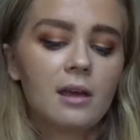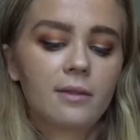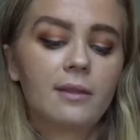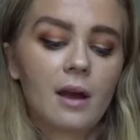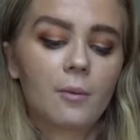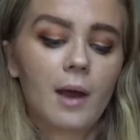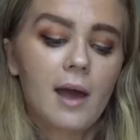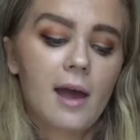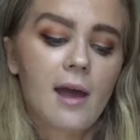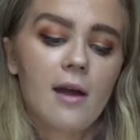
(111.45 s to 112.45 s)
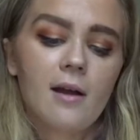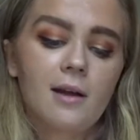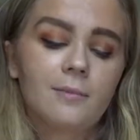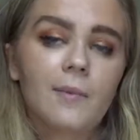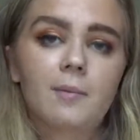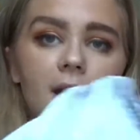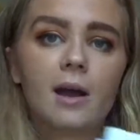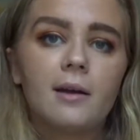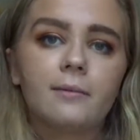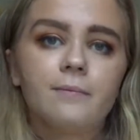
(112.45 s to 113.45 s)
That way I'm
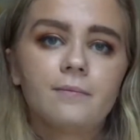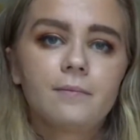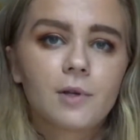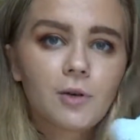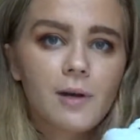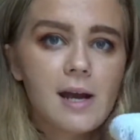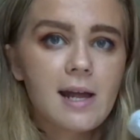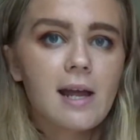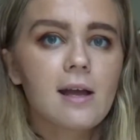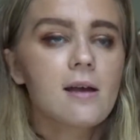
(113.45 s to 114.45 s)
not creating